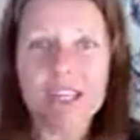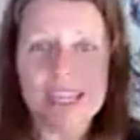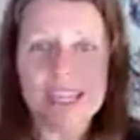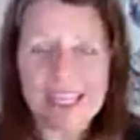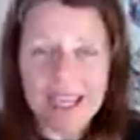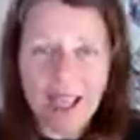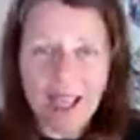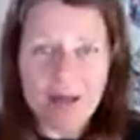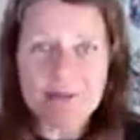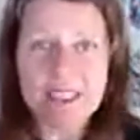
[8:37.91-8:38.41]

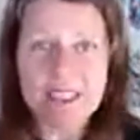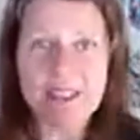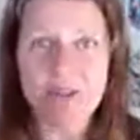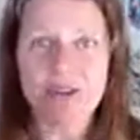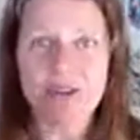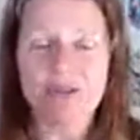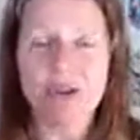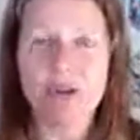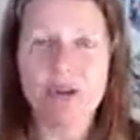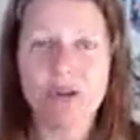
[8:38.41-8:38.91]
It comes in
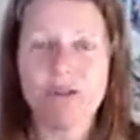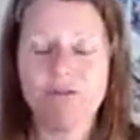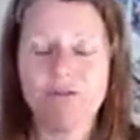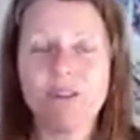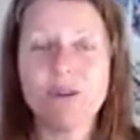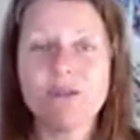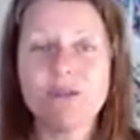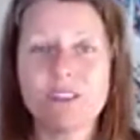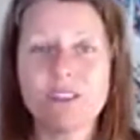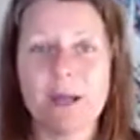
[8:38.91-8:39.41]
through your
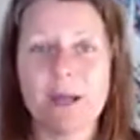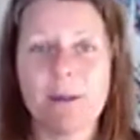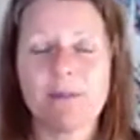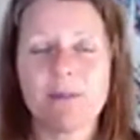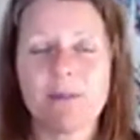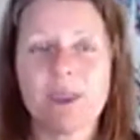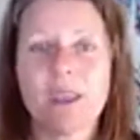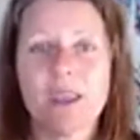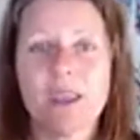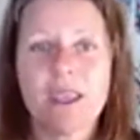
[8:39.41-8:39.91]
filter.
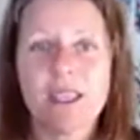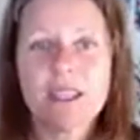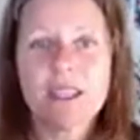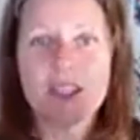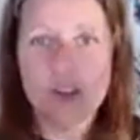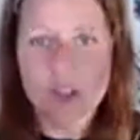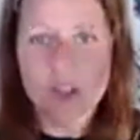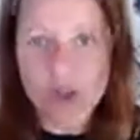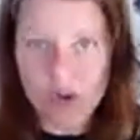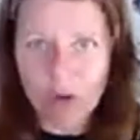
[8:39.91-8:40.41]

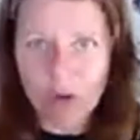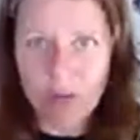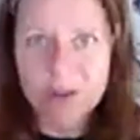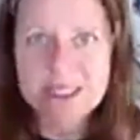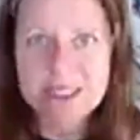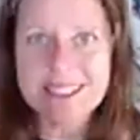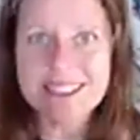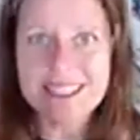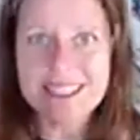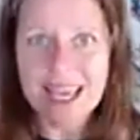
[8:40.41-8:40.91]
So your
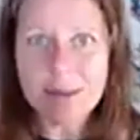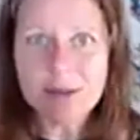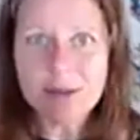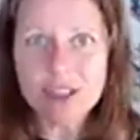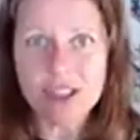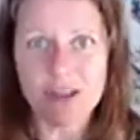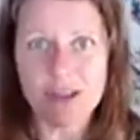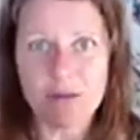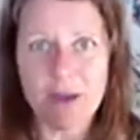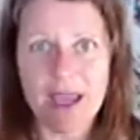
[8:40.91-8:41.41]

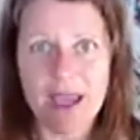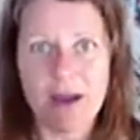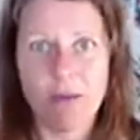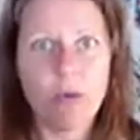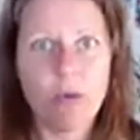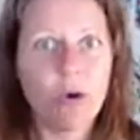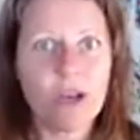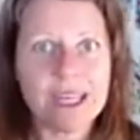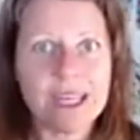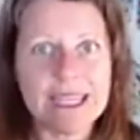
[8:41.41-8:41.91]
perception about
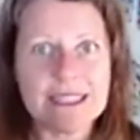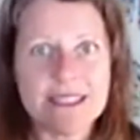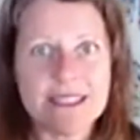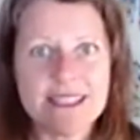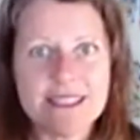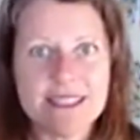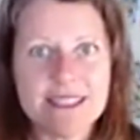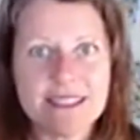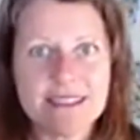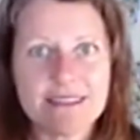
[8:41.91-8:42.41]
what
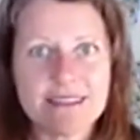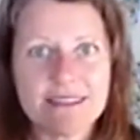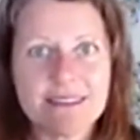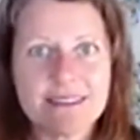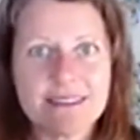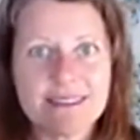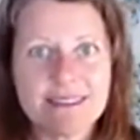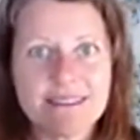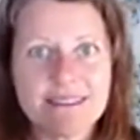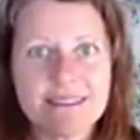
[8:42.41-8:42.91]
is
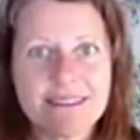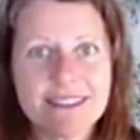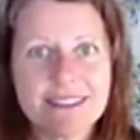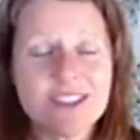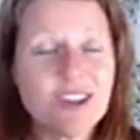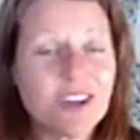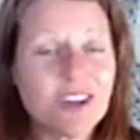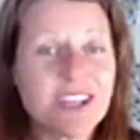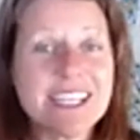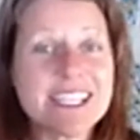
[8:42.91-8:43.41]

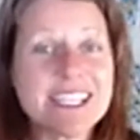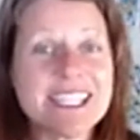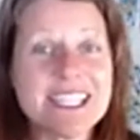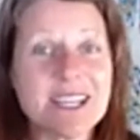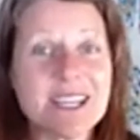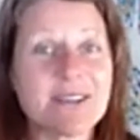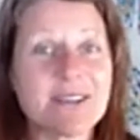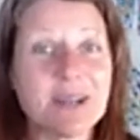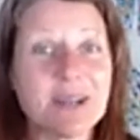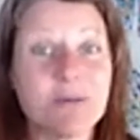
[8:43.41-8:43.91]
not
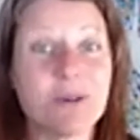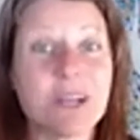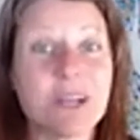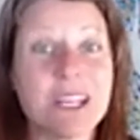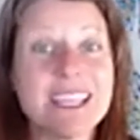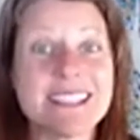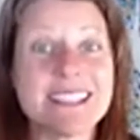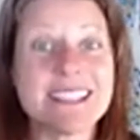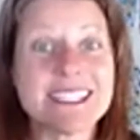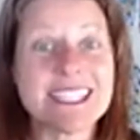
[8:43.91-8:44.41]
necessarily what
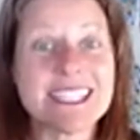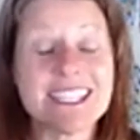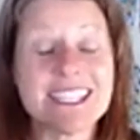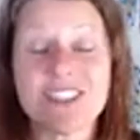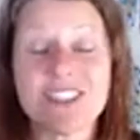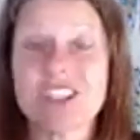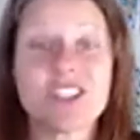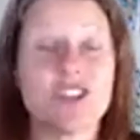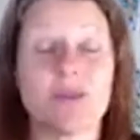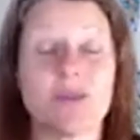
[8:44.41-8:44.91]
is. It's
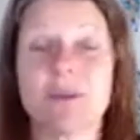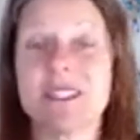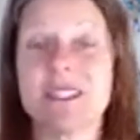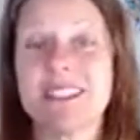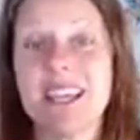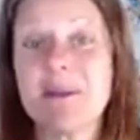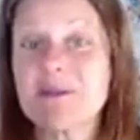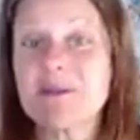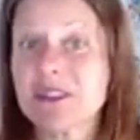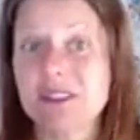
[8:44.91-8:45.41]
just your
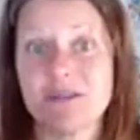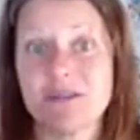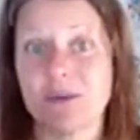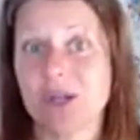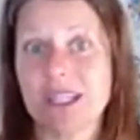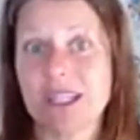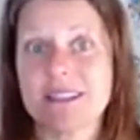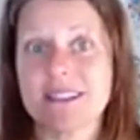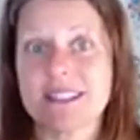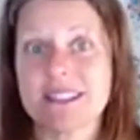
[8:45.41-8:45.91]
perception of
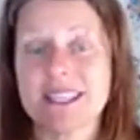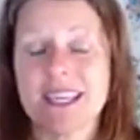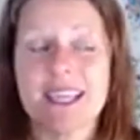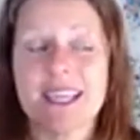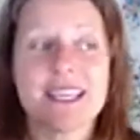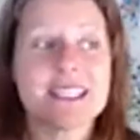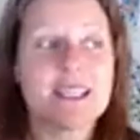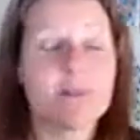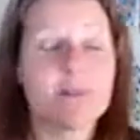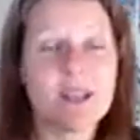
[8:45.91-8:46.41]
what is.
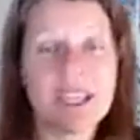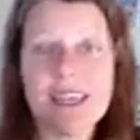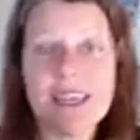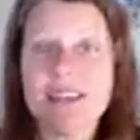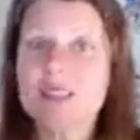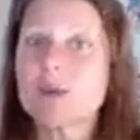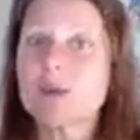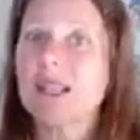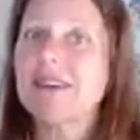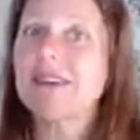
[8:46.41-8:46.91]
Somebody
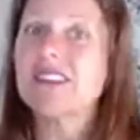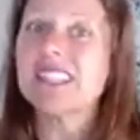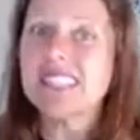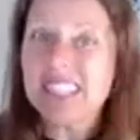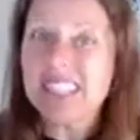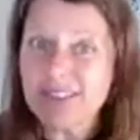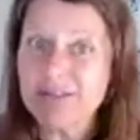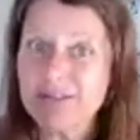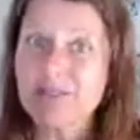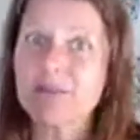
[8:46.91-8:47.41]
else will have a
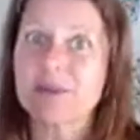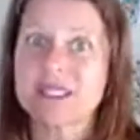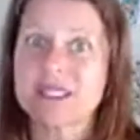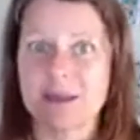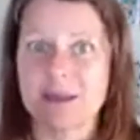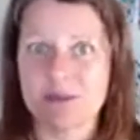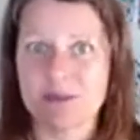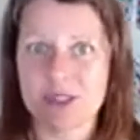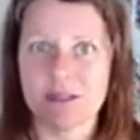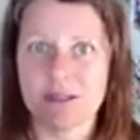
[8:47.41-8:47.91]
different
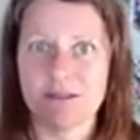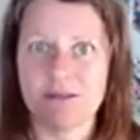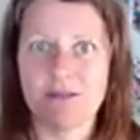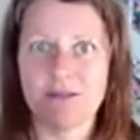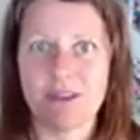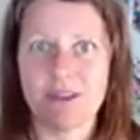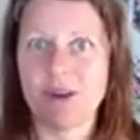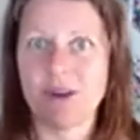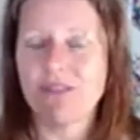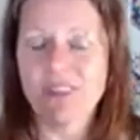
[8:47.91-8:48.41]
perception
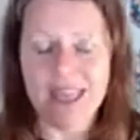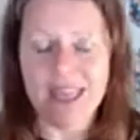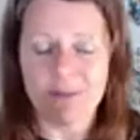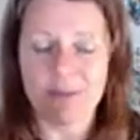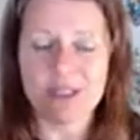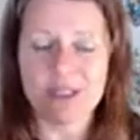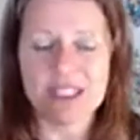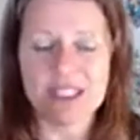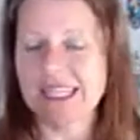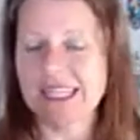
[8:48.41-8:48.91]
of that
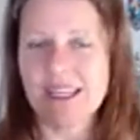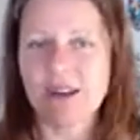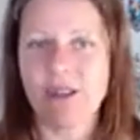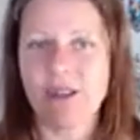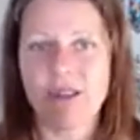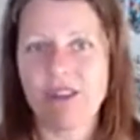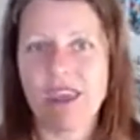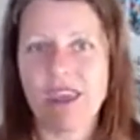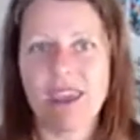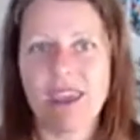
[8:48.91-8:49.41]
particular
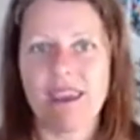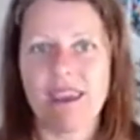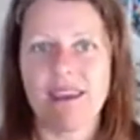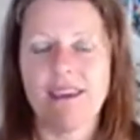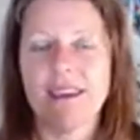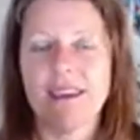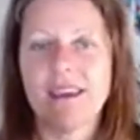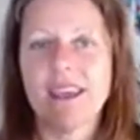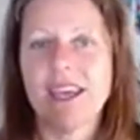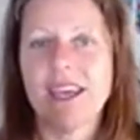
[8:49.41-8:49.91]
thing,
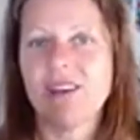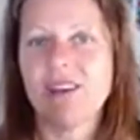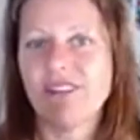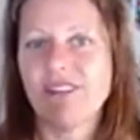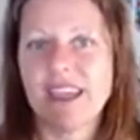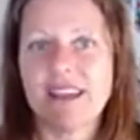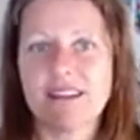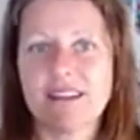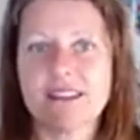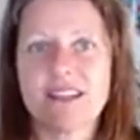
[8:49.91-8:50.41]

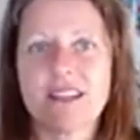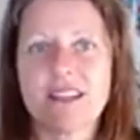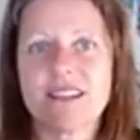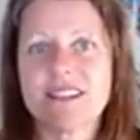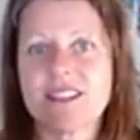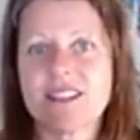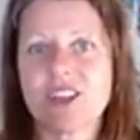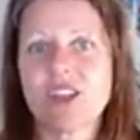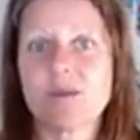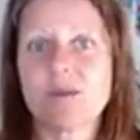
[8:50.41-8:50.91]
event,
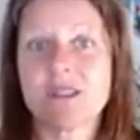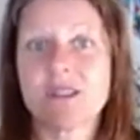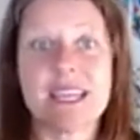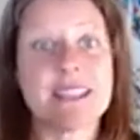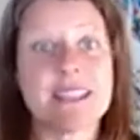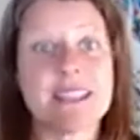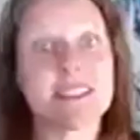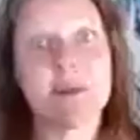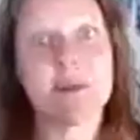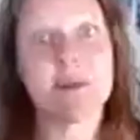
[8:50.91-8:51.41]

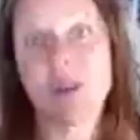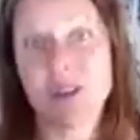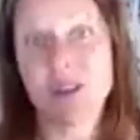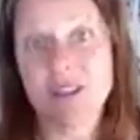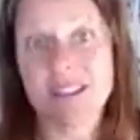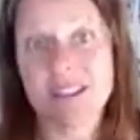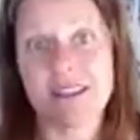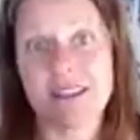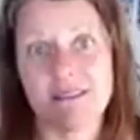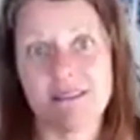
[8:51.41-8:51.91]
circumstance,
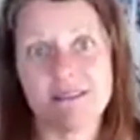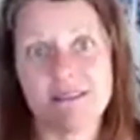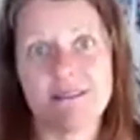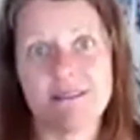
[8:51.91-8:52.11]
person.